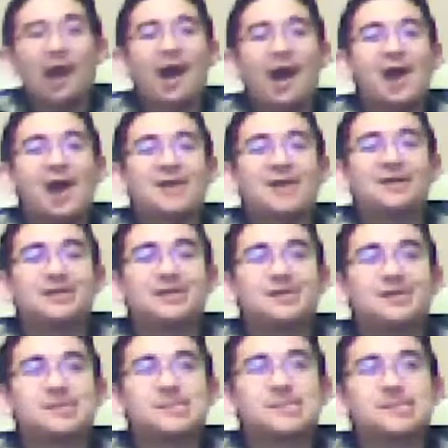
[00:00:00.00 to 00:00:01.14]
And
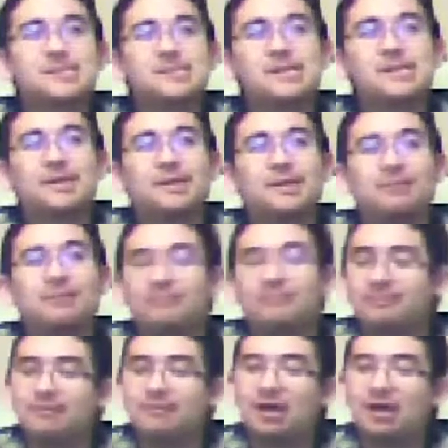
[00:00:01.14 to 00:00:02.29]
you know,
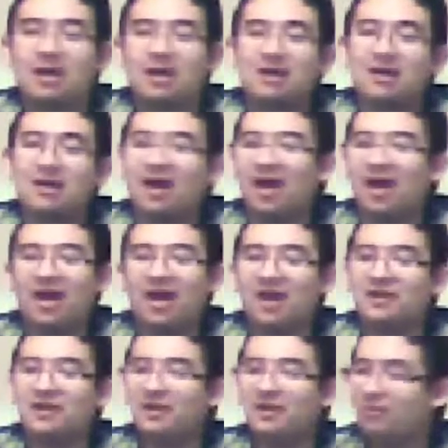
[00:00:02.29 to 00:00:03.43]
I I, I
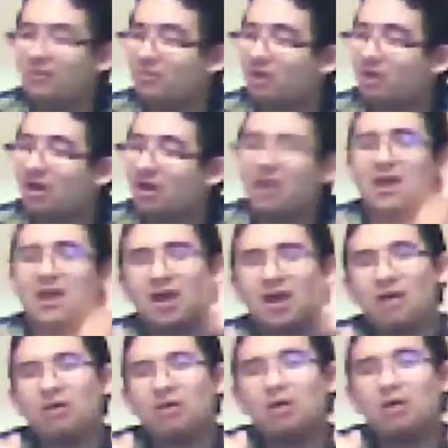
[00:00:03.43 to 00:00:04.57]
don't know.
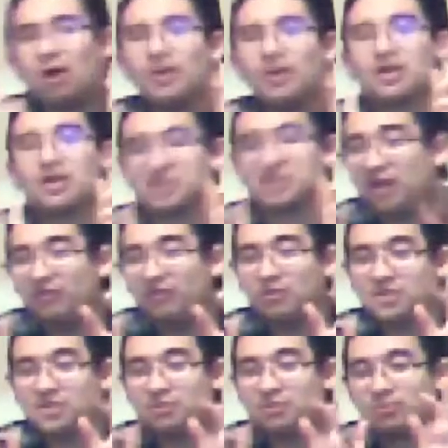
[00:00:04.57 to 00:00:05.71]
Oh yeah, Star
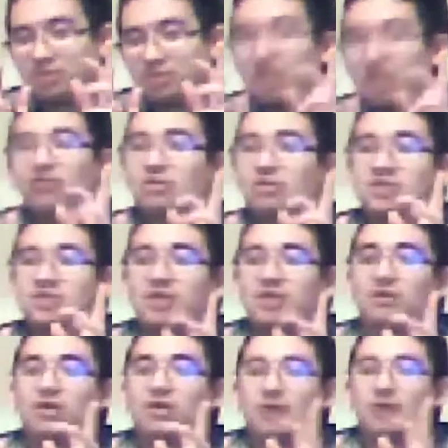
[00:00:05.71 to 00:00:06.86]
Fox Star Fox
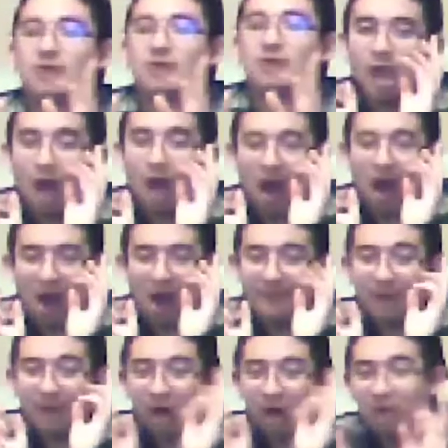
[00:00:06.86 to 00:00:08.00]
Zero. I'm
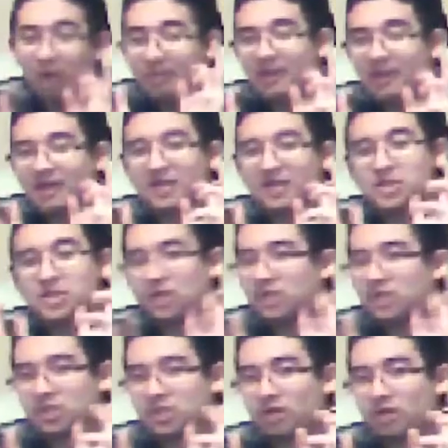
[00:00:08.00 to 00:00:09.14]
hoping that they show
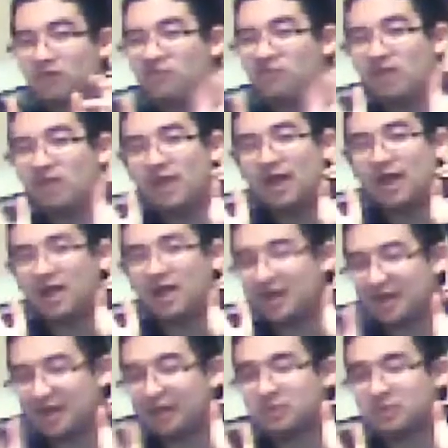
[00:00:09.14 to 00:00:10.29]
this off and
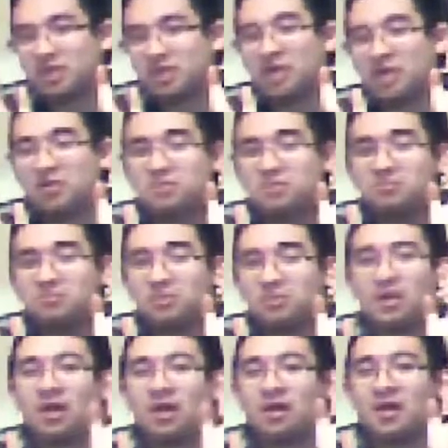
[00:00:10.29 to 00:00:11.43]
announce a
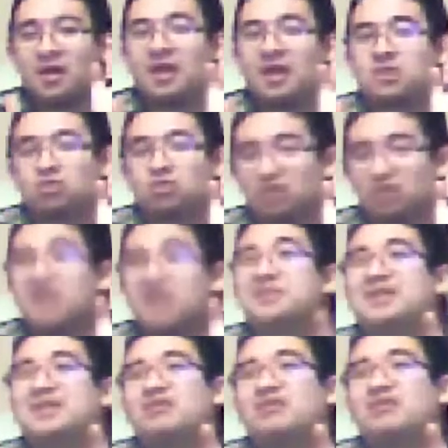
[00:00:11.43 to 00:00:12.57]
like a, an actual release
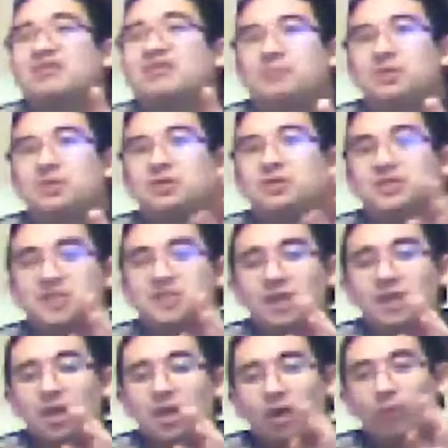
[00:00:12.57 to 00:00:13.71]
date for it because
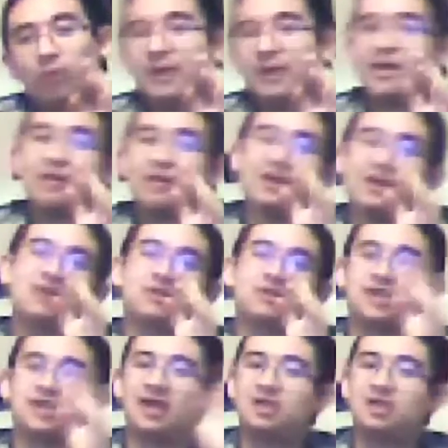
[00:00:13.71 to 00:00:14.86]
we know that it got
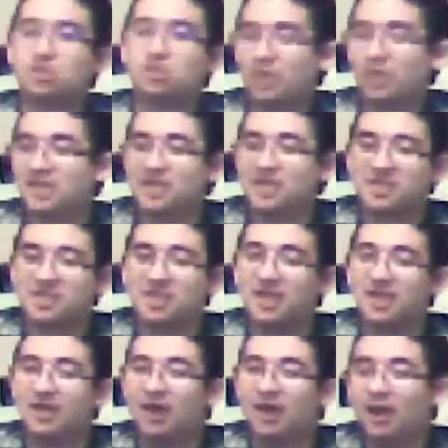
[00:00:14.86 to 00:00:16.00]
delayed to
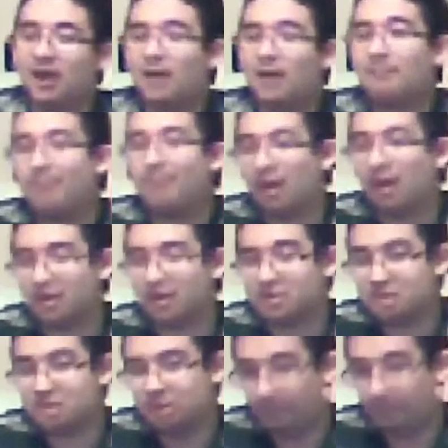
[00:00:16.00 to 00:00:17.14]
2016,
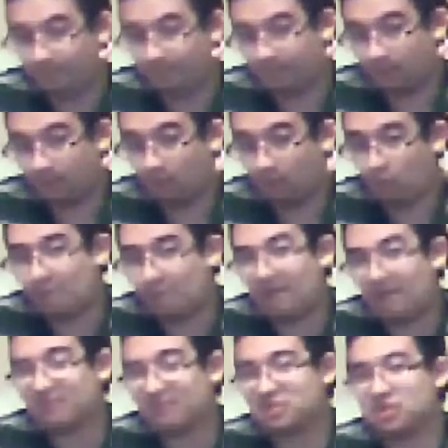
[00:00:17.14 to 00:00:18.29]
but what
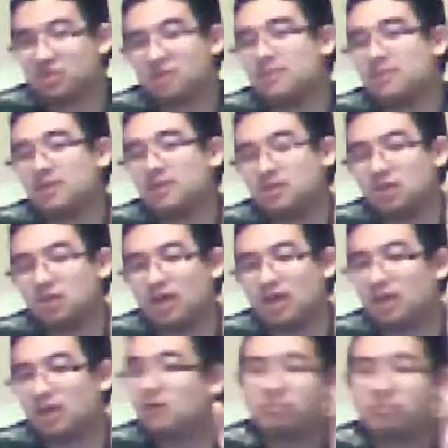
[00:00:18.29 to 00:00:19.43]
month is it going to be
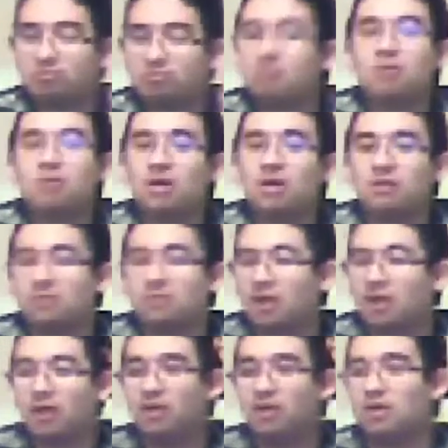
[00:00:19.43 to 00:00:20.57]
like
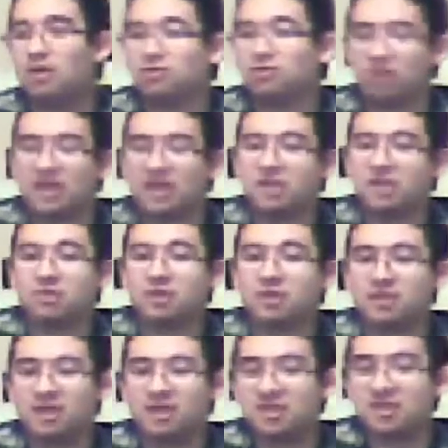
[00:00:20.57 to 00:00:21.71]
like uh, released on
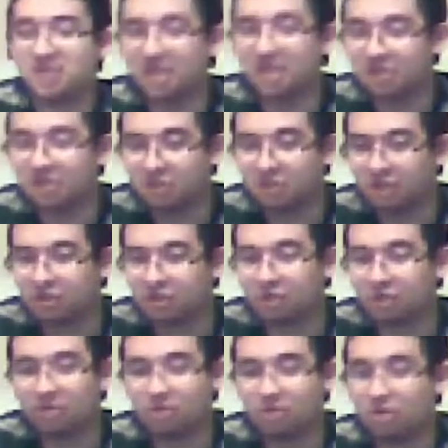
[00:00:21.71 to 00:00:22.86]
it? They said cuter,
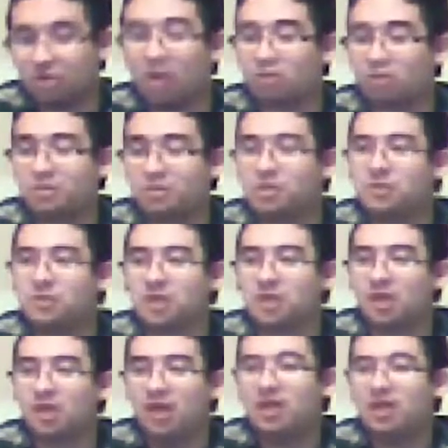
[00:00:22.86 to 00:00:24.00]
uh, cuter.
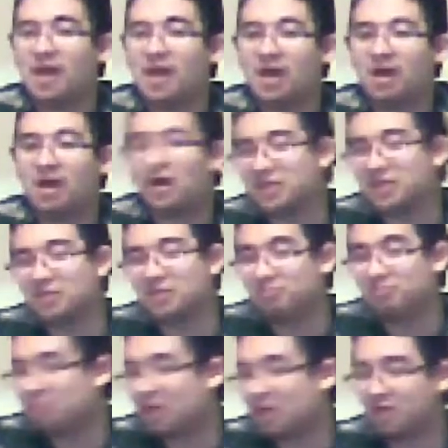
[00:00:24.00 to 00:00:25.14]
Yeah, I can
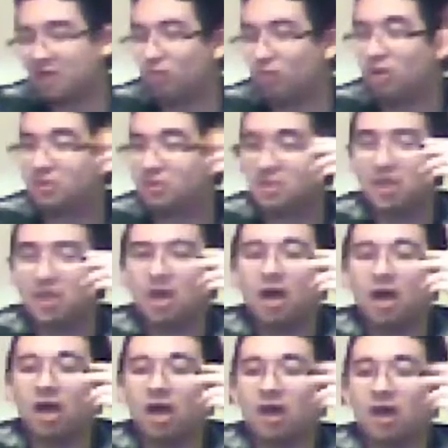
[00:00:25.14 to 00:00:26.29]
I can words.
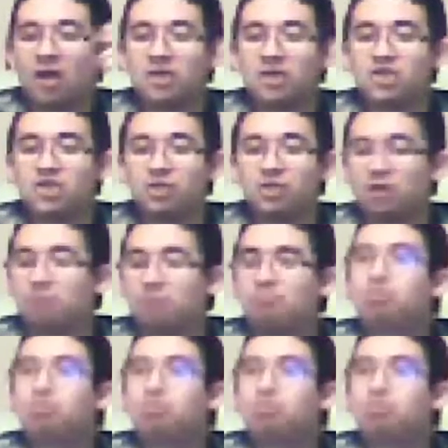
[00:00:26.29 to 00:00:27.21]
Uh, uh,